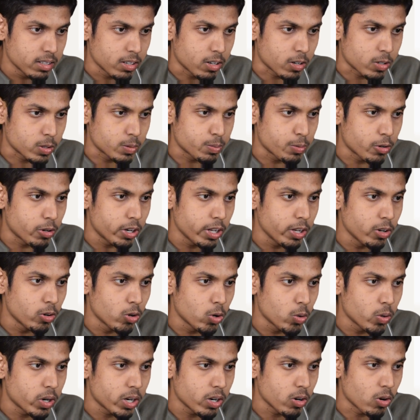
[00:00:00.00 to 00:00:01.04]
corresponding
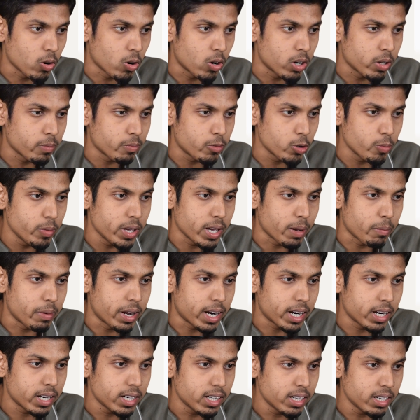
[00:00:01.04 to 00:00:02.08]
row and column to be
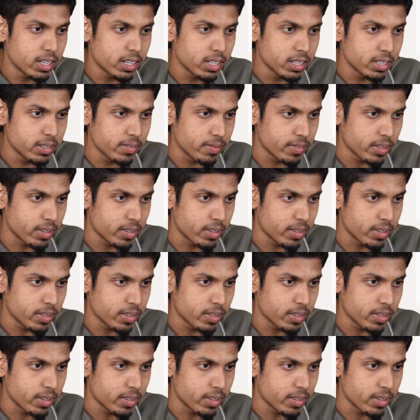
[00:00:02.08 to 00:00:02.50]
abandoned.